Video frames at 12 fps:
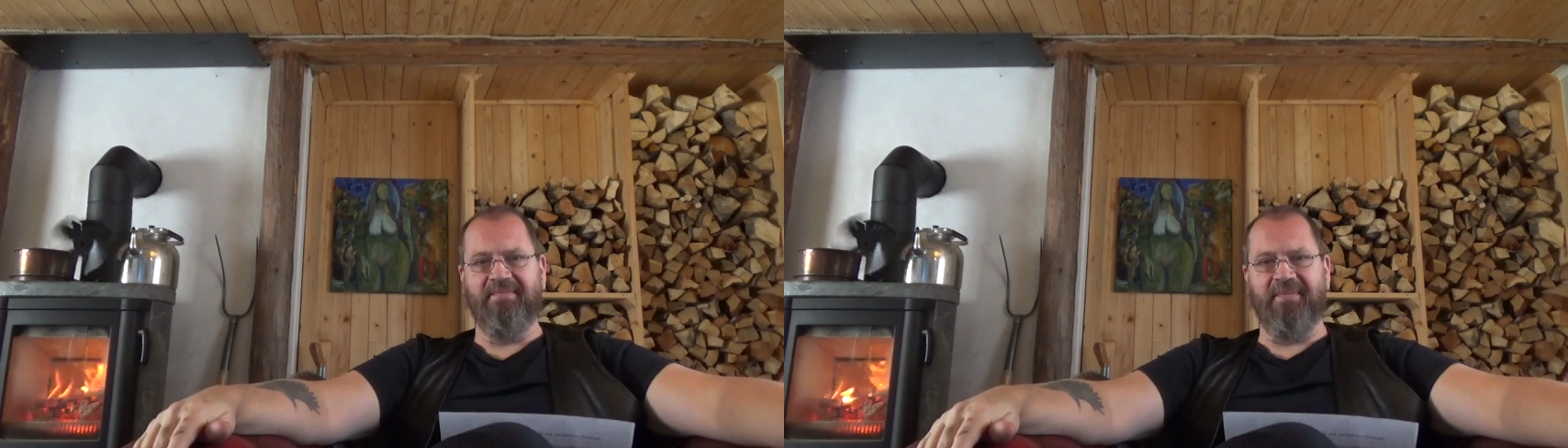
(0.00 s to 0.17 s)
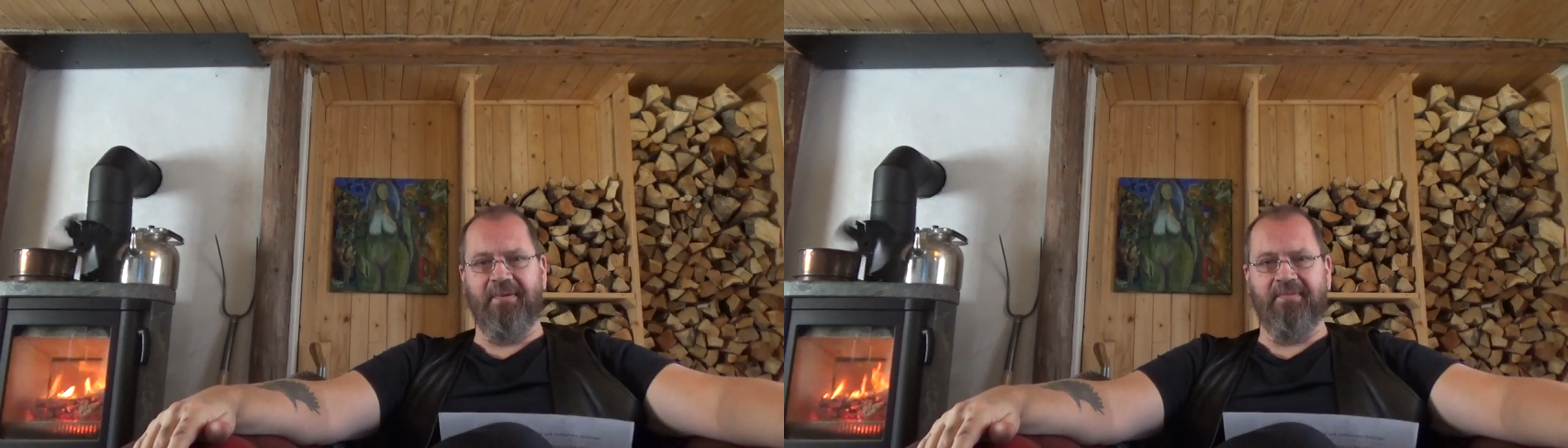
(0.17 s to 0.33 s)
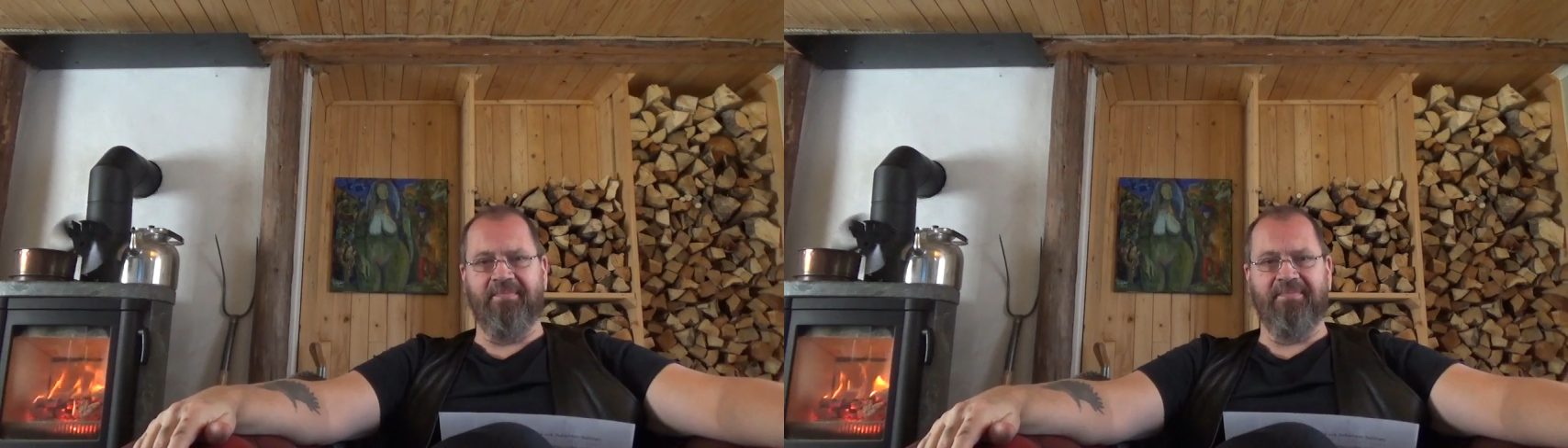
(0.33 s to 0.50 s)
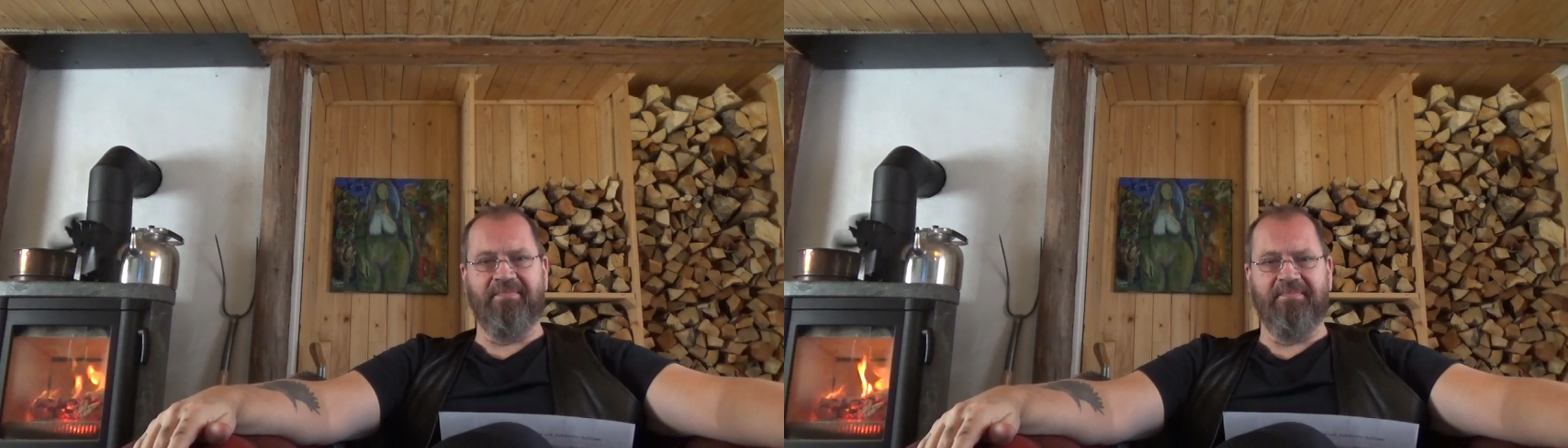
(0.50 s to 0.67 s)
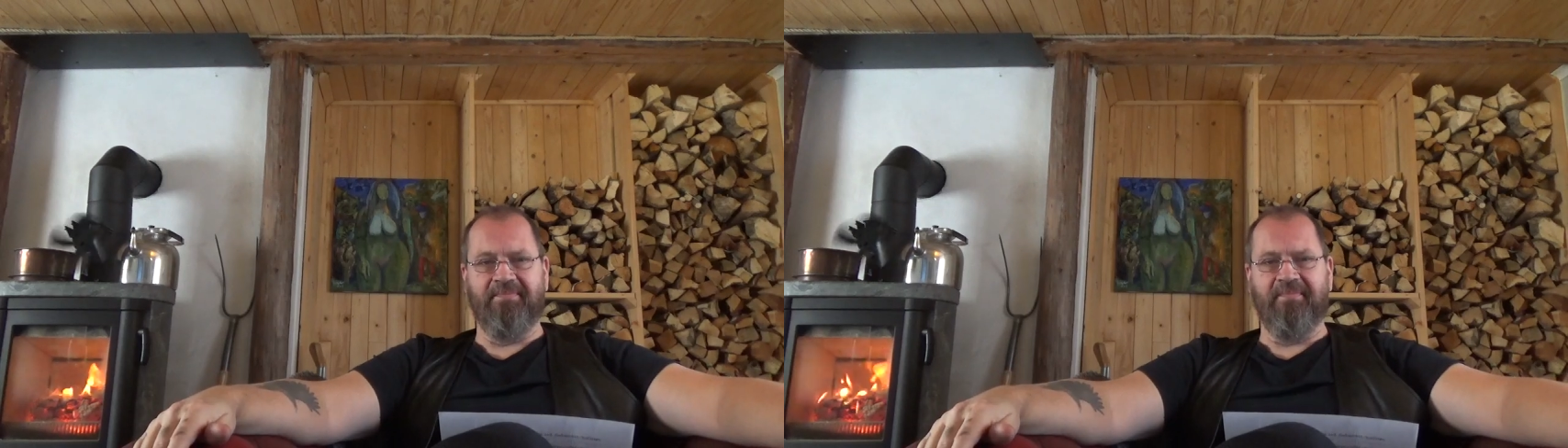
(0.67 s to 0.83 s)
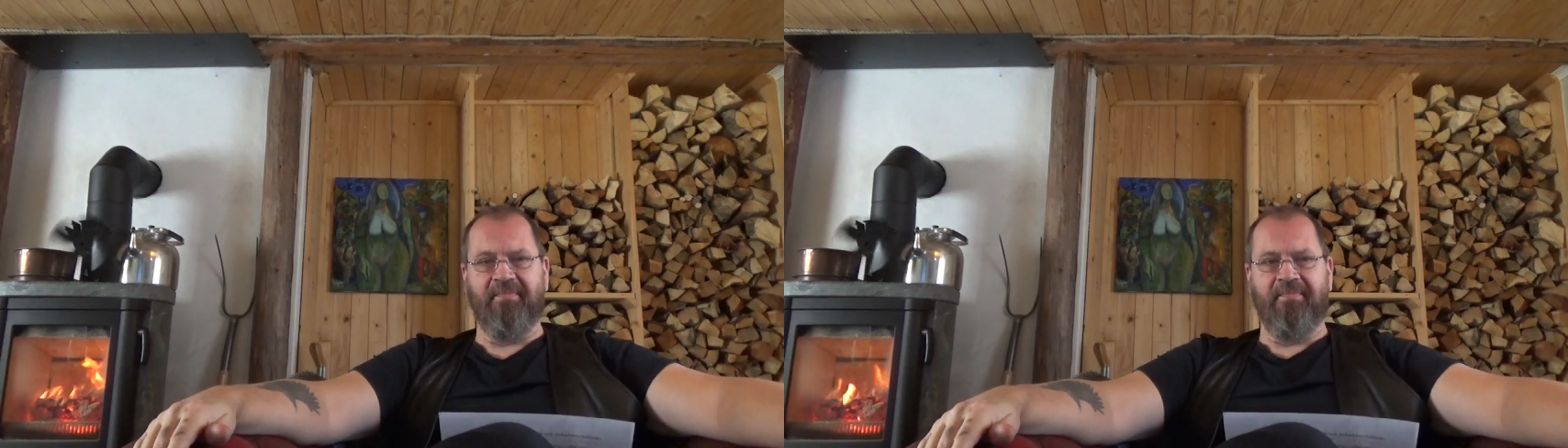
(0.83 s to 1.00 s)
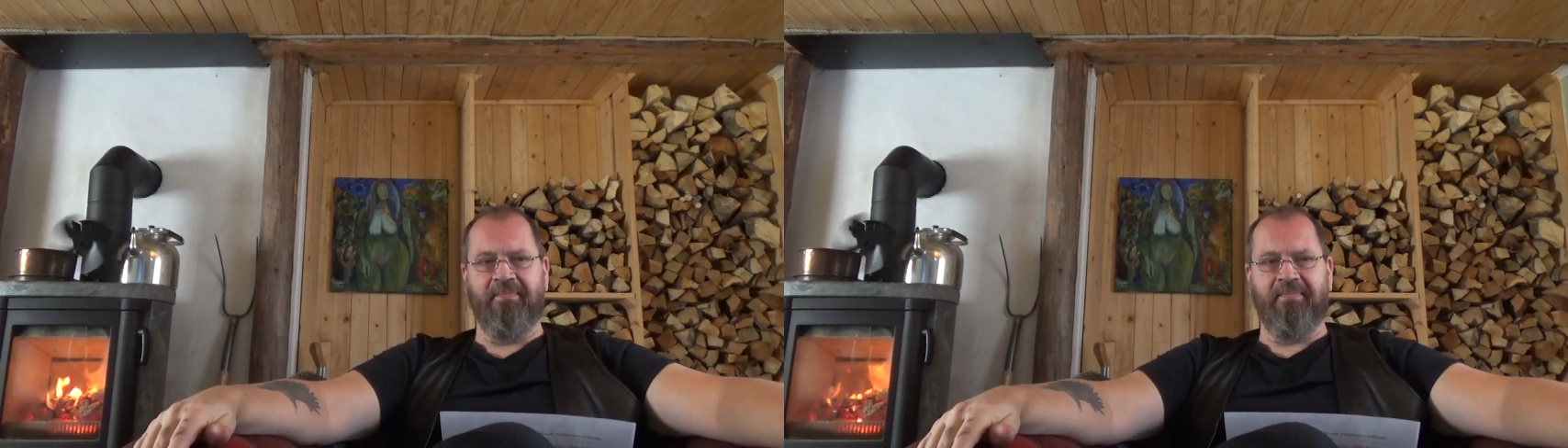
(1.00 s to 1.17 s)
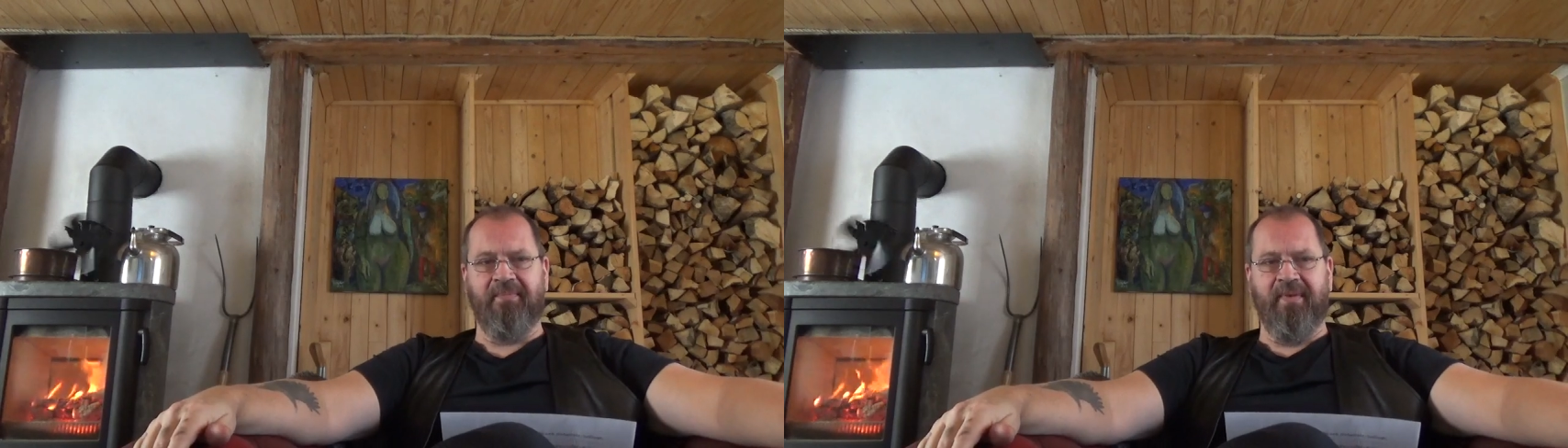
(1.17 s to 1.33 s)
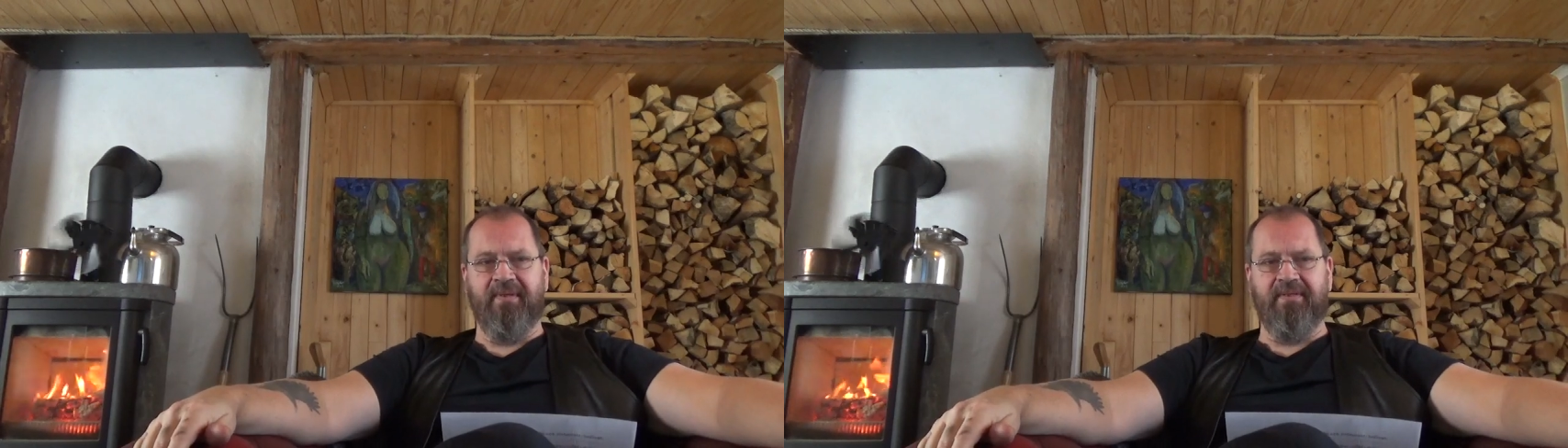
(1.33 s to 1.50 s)
You know,
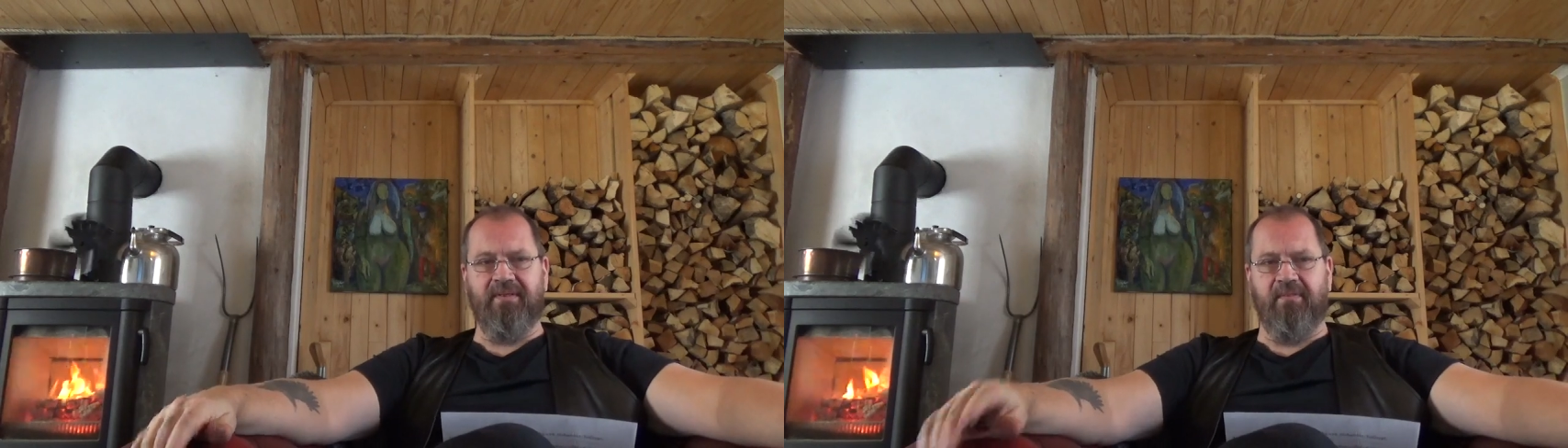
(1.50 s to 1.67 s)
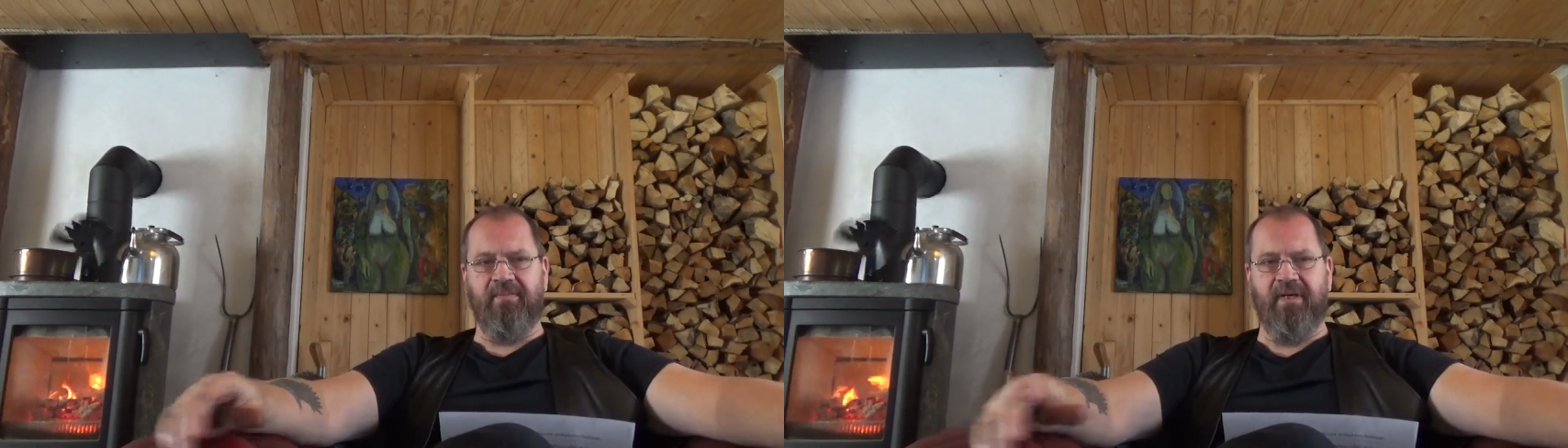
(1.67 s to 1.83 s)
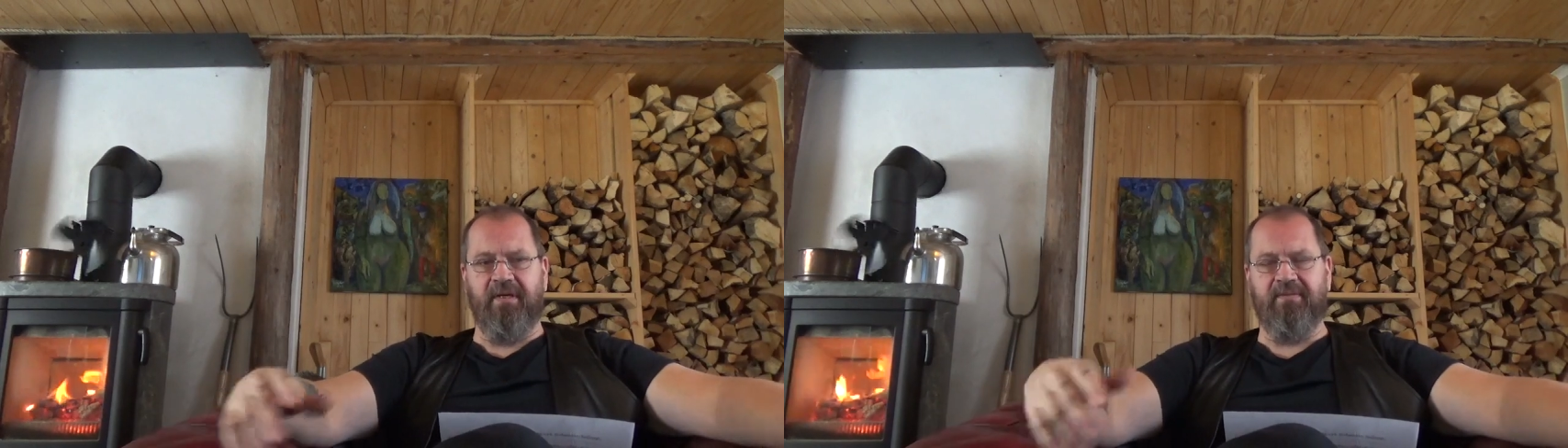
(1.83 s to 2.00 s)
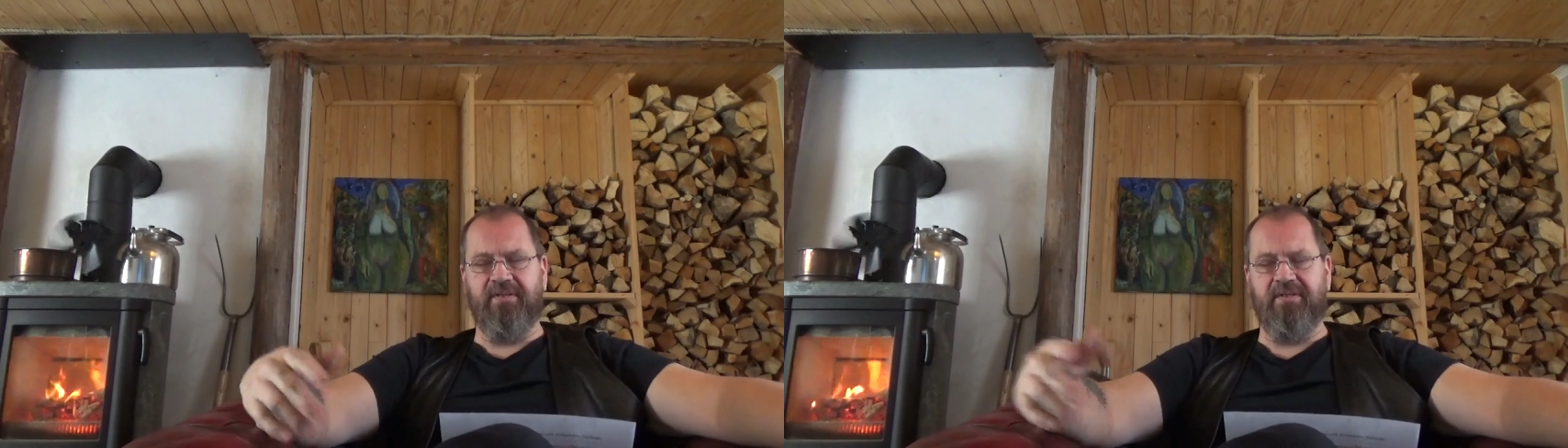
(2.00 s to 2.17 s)
sometimes